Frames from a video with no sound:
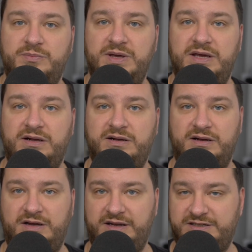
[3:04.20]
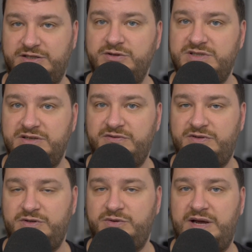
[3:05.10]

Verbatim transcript: be exclusive to